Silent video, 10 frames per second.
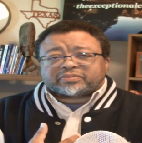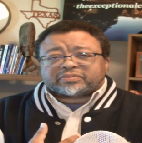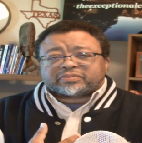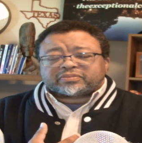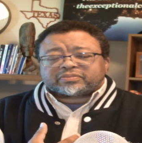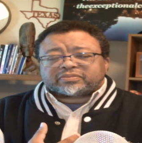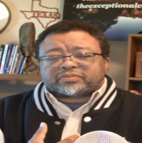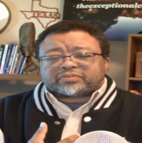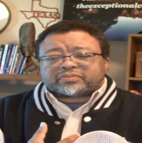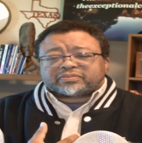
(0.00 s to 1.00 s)

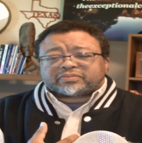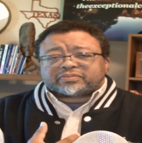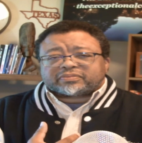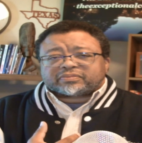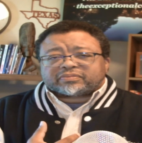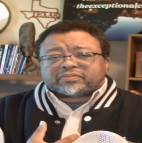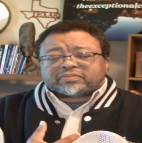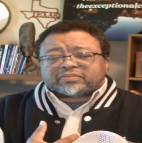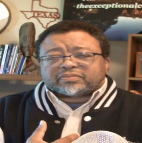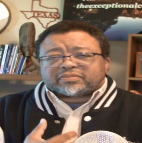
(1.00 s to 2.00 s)

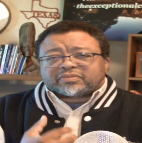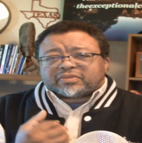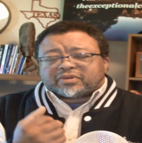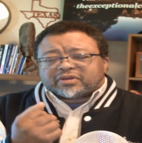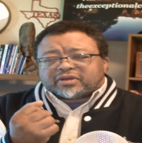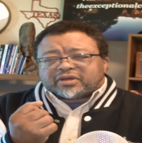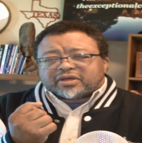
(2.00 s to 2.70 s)
(no one is talking)